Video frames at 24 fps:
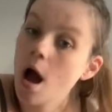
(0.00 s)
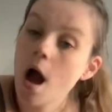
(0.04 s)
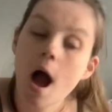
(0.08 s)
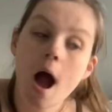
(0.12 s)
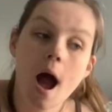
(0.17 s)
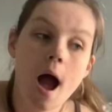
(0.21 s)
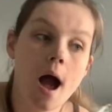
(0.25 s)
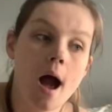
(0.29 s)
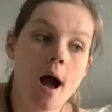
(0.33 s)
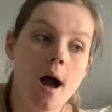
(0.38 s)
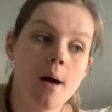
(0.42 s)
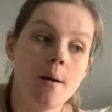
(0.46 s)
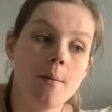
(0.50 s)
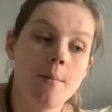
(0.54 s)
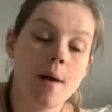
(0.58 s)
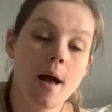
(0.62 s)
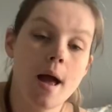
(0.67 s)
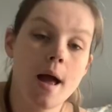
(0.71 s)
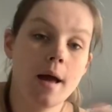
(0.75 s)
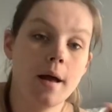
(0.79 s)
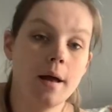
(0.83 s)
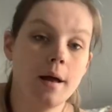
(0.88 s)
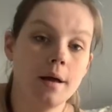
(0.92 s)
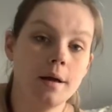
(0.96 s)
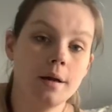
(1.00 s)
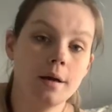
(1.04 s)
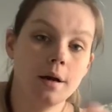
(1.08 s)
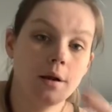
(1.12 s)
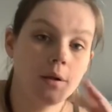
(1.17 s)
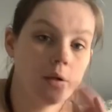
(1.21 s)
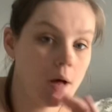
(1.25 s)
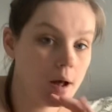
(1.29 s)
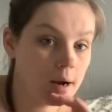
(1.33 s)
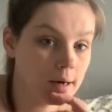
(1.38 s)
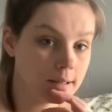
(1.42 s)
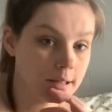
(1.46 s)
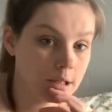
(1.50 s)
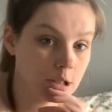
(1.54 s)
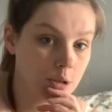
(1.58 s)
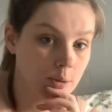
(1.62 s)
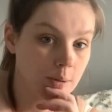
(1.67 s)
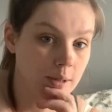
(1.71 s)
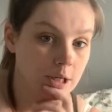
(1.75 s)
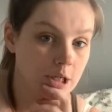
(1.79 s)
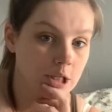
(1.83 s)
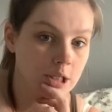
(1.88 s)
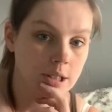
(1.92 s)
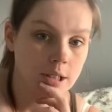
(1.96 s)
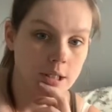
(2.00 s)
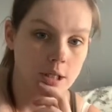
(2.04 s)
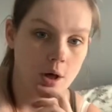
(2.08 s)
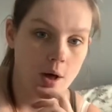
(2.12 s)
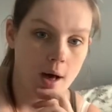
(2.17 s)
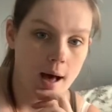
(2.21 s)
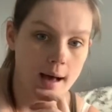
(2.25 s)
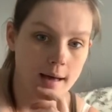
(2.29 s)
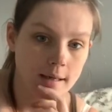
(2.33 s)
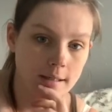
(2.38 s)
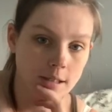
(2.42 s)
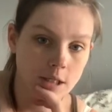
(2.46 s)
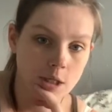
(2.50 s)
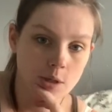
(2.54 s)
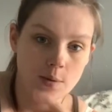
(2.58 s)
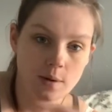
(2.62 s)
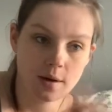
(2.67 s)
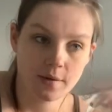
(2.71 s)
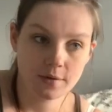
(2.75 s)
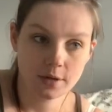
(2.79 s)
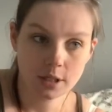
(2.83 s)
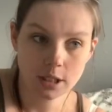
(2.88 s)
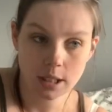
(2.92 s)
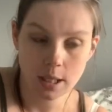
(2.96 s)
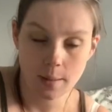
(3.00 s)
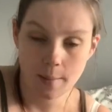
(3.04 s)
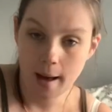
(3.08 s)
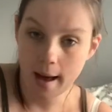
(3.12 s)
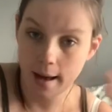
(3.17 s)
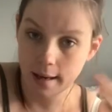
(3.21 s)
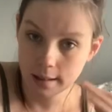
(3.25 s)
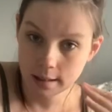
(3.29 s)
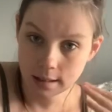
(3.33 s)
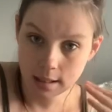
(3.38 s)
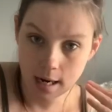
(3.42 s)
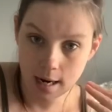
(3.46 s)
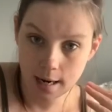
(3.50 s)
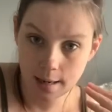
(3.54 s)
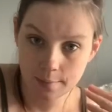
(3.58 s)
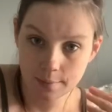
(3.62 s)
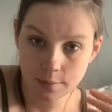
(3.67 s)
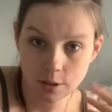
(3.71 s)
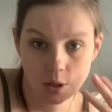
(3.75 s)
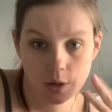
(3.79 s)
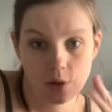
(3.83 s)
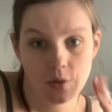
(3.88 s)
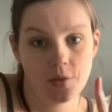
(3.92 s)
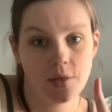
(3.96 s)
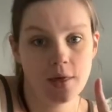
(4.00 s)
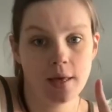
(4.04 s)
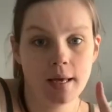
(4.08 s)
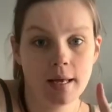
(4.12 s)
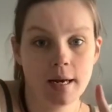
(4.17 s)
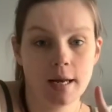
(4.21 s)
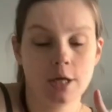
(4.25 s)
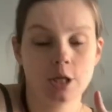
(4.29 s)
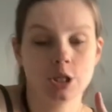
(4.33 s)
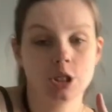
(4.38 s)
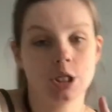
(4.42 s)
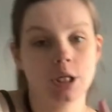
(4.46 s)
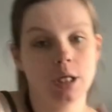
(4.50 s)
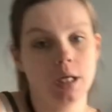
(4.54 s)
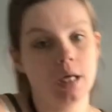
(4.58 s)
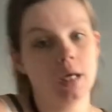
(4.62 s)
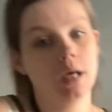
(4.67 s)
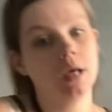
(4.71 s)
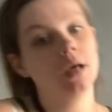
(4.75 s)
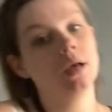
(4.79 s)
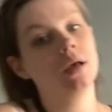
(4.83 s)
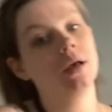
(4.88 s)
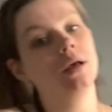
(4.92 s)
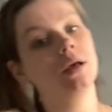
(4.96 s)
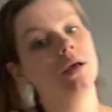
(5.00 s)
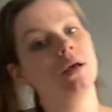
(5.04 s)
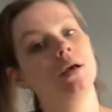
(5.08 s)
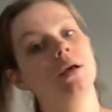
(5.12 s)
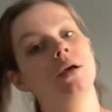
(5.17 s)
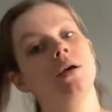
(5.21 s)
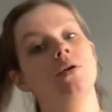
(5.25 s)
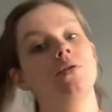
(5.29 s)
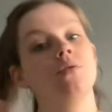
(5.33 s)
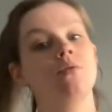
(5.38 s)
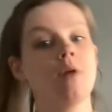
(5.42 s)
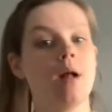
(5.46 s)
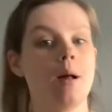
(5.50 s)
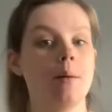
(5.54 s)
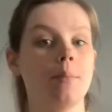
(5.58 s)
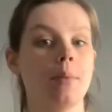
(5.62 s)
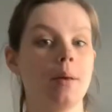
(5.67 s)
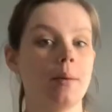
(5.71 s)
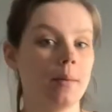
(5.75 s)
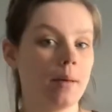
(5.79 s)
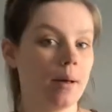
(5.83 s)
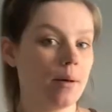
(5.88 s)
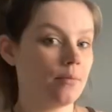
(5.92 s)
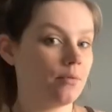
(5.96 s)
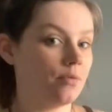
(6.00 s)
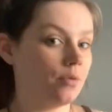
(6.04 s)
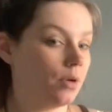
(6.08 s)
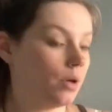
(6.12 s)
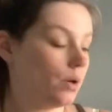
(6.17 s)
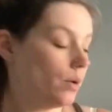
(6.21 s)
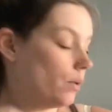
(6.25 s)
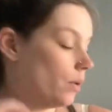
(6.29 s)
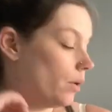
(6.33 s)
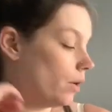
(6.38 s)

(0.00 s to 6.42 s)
And in a lot of situations, they'll ask that you give it to them ahead of time so that they can actually wrap baby up for you